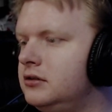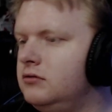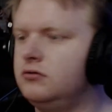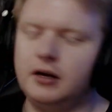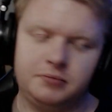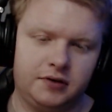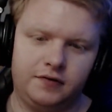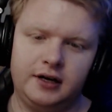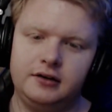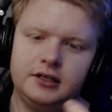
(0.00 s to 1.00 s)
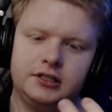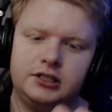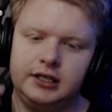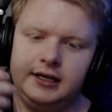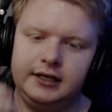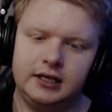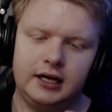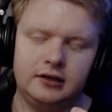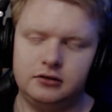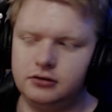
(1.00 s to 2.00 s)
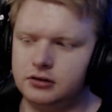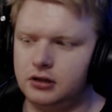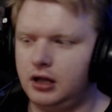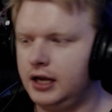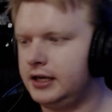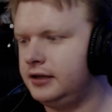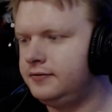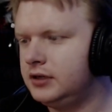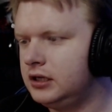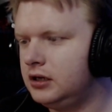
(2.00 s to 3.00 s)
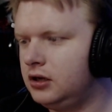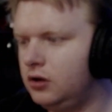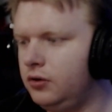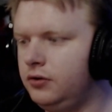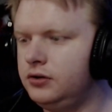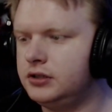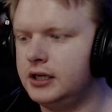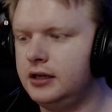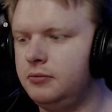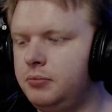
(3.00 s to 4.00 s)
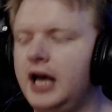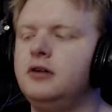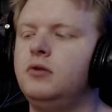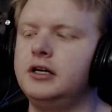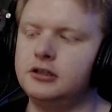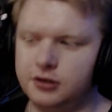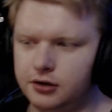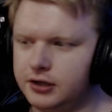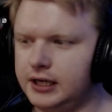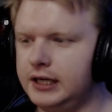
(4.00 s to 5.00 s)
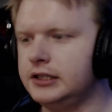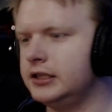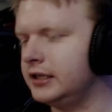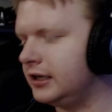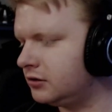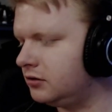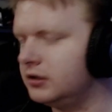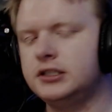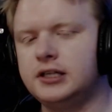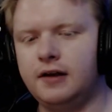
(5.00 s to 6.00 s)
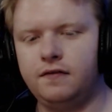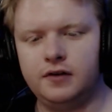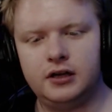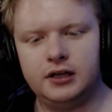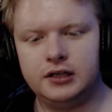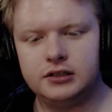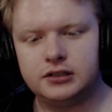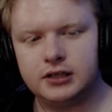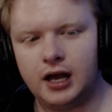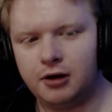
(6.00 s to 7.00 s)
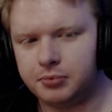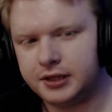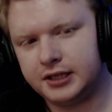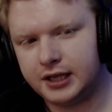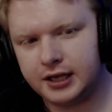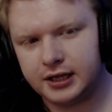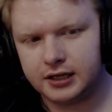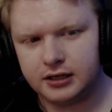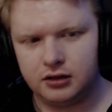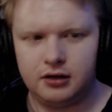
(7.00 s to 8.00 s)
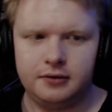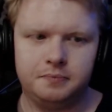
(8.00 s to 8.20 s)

up to various details like whose Padawan Ahsoka is and that sort of stuff is up in the air. Like,